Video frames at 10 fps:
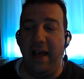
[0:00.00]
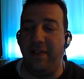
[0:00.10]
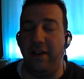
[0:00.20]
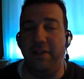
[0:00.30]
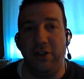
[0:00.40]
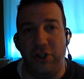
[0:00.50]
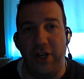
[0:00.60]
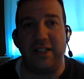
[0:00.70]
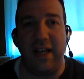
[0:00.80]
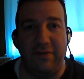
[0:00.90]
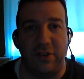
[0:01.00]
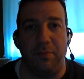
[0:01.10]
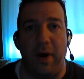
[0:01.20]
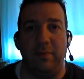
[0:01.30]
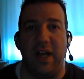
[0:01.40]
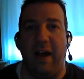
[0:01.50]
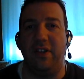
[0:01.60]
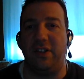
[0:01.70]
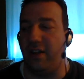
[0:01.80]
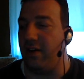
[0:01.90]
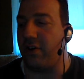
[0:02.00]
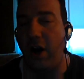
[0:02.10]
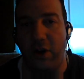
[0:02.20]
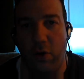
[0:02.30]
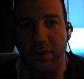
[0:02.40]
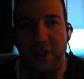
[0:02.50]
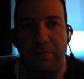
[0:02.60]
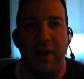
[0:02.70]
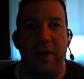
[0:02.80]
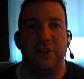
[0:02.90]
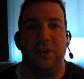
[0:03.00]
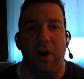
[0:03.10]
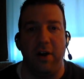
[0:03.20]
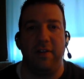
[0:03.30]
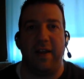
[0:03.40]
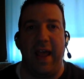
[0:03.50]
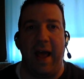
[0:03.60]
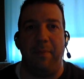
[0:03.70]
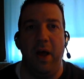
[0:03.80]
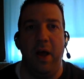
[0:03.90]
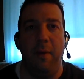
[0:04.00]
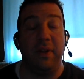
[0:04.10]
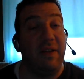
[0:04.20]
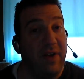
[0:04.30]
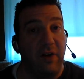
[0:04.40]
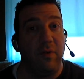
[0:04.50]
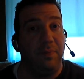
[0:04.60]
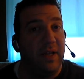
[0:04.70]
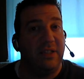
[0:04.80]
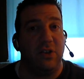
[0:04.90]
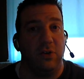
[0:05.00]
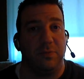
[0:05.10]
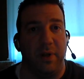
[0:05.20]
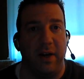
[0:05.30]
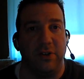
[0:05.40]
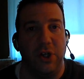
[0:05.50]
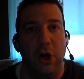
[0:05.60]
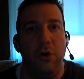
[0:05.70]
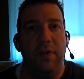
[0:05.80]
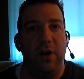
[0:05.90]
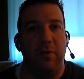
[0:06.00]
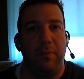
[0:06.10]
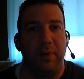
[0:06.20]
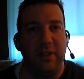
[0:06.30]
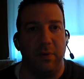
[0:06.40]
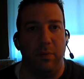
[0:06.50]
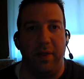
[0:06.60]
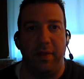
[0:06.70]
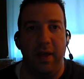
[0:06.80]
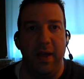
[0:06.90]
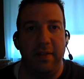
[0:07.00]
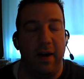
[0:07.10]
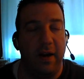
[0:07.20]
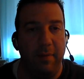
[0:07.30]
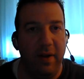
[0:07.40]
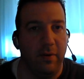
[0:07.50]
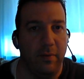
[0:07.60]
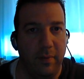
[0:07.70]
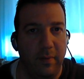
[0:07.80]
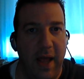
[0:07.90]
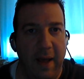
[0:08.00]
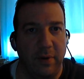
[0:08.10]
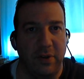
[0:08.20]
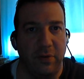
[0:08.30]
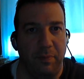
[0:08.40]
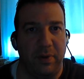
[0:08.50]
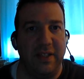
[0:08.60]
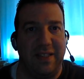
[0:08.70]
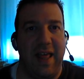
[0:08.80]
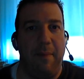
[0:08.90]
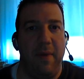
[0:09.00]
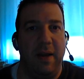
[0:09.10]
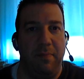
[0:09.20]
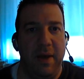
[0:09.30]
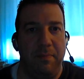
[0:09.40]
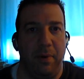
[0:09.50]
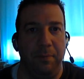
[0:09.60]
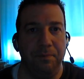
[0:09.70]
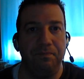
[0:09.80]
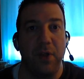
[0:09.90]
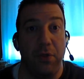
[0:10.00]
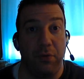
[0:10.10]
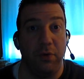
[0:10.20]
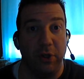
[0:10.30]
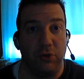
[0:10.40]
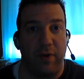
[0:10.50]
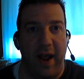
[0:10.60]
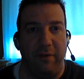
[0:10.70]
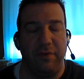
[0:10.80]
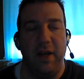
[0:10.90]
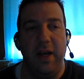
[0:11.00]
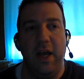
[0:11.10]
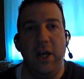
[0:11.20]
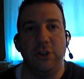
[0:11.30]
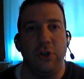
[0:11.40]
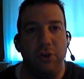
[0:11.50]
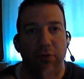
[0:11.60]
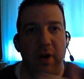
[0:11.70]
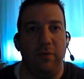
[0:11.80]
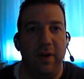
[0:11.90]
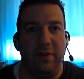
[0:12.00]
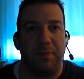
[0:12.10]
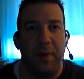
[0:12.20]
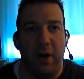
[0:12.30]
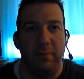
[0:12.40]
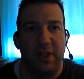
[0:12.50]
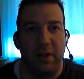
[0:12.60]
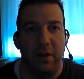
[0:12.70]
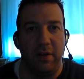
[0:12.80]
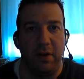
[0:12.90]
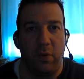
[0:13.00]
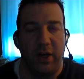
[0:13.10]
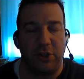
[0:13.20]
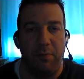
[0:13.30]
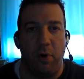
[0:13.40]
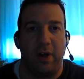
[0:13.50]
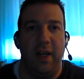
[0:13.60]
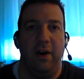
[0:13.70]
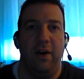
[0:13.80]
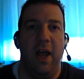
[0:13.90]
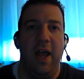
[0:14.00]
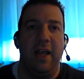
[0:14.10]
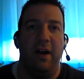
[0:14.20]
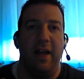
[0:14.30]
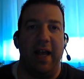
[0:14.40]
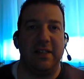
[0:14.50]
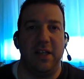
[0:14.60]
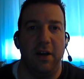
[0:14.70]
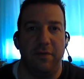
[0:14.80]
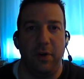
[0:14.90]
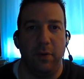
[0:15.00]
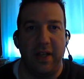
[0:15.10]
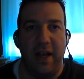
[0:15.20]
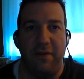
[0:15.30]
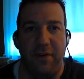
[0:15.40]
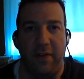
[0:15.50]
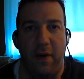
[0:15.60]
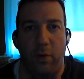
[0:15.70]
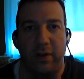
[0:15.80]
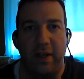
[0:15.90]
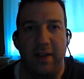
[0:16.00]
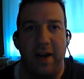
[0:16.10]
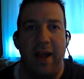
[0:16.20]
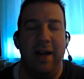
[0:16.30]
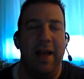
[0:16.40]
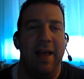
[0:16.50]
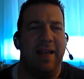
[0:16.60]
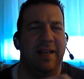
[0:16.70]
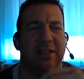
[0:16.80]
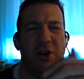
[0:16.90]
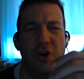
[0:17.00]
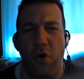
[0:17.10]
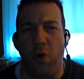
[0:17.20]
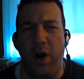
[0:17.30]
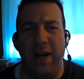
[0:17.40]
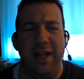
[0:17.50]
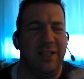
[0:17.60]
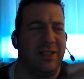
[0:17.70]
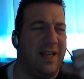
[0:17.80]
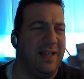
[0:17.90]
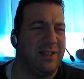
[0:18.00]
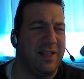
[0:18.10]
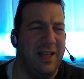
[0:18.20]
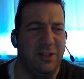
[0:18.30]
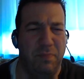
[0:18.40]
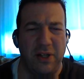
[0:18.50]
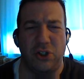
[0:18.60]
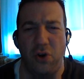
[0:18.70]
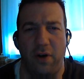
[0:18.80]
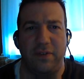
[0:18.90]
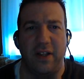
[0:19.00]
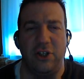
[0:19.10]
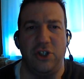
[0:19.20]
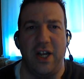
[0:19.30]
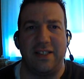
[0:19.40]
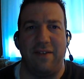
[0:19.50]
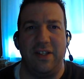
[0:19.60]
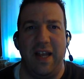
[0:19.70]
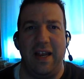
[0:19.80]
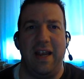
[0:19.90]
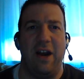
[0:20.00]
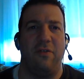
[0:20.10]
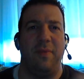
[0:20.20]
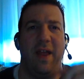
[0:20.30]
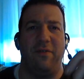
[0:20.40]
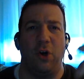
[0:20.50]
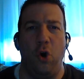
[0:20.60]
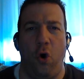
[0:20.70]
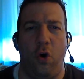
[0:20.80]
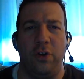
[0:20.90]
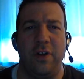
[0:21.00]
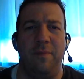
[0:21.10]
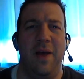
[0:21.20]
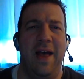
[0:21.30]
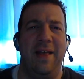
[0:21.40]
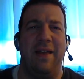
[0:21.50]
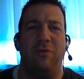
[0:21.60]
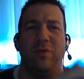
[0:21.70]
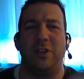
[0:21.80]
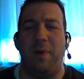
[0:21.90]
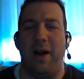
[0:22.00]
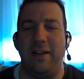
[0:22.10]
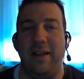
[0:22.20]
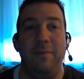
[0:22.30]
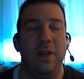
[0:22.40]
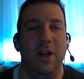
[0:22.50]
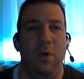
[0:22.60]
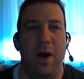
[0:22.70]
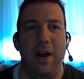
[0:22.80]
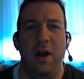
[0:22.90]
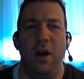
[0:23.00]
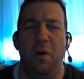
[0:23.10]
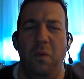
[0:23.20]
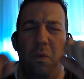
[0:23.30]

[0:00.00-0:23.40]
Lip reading: the Jets have some problems. Obviously, they're cutting all these players. They're under the cap, but they've got to replace those players. Who are they going to replace them with? They're not going to be able to replace that many people through the draft. So Darrelle Revis becomes the question mark here. He has the interview with the NFL Network the other night. He's annoyed. He's pissed off that the Jets haven't taken care of him. They haven't called him. They haven't responded to him. You know what?